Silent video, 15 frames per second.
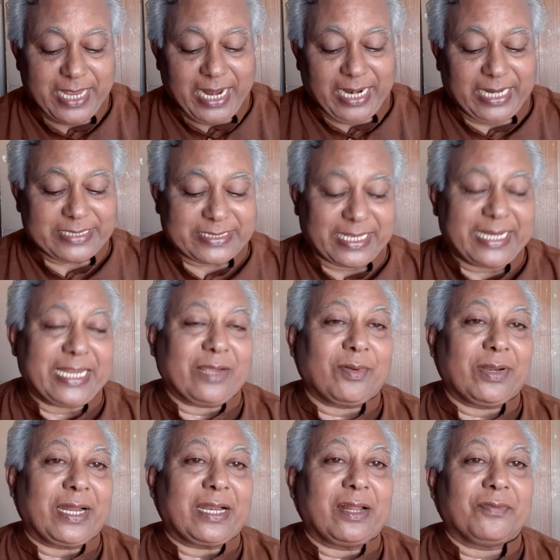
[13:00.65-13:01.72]
less than or equal
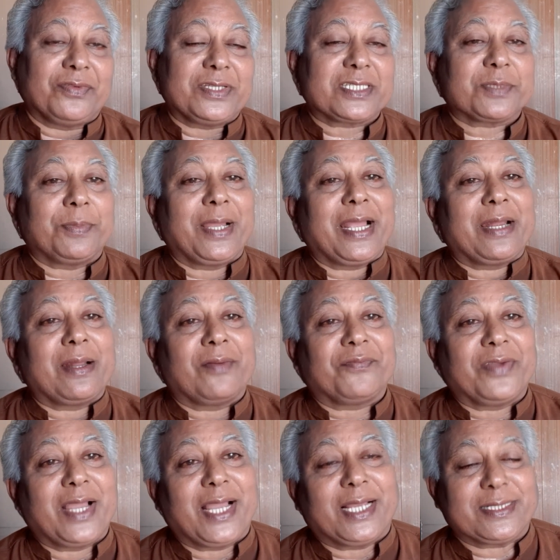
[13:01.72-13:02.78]
to n of S by n of
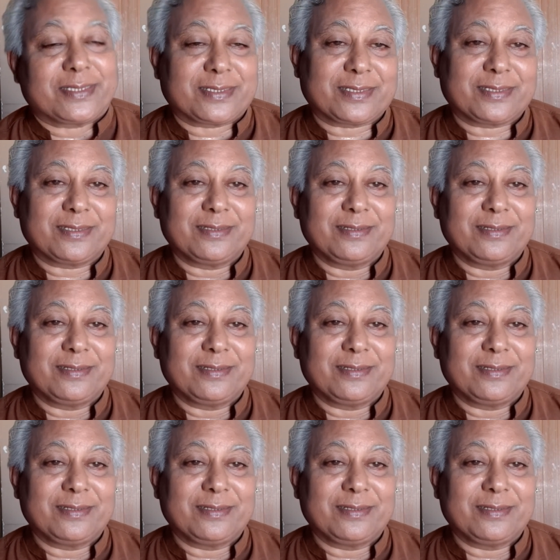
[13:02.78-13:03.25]
S.